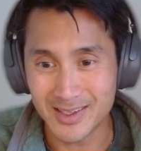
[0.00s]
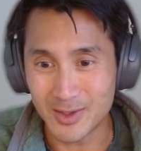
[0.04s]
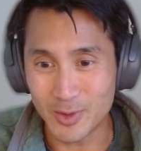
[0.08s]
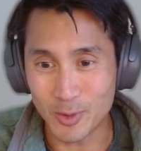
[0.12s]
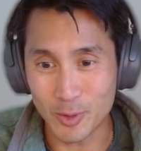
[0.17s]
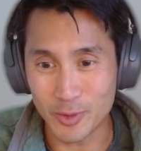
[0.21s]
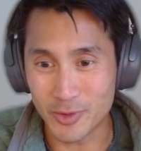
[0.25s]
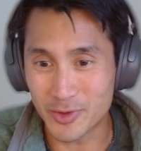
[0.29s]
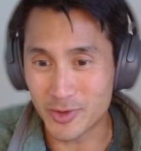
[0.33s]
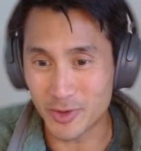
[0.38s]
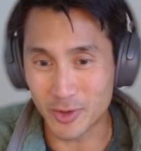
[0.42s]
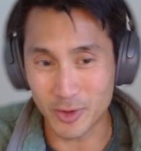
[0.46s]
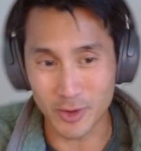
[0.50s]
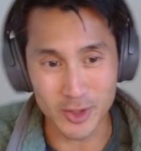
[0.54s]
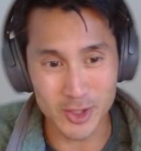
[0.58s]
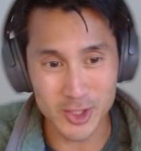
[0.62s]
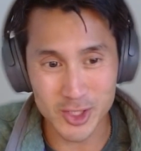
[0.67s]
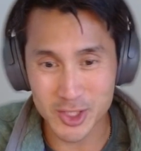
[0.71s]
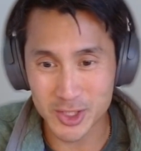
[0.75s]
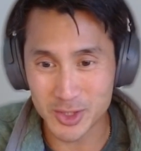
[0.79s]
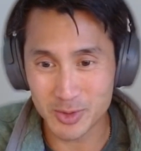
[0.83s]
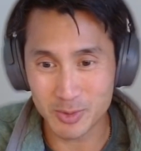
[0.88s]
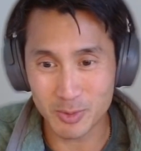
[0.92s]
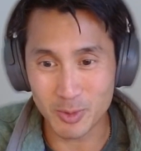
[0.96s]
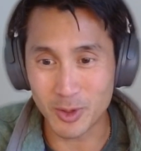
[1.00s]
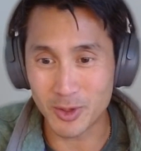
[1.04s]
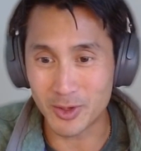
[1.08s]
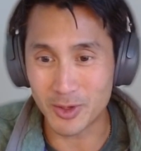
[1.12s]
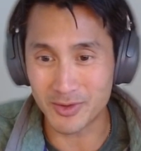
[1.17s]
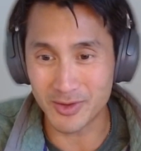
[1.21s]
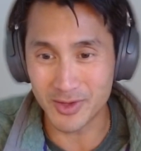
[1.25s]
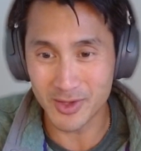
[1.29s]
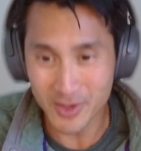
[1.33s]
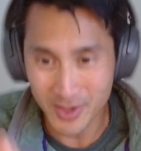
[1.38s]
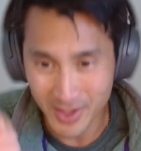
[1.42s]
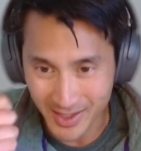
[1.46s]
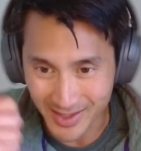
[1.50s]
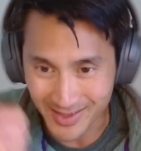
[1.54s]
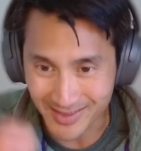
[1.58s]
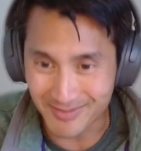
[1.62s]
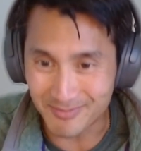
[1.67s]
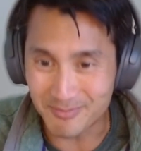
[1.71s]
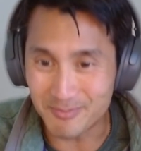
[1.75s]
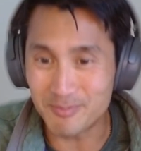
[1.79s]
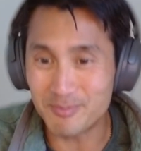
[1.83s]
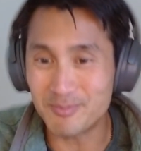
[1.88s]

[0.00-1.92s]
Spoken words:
or search, where you can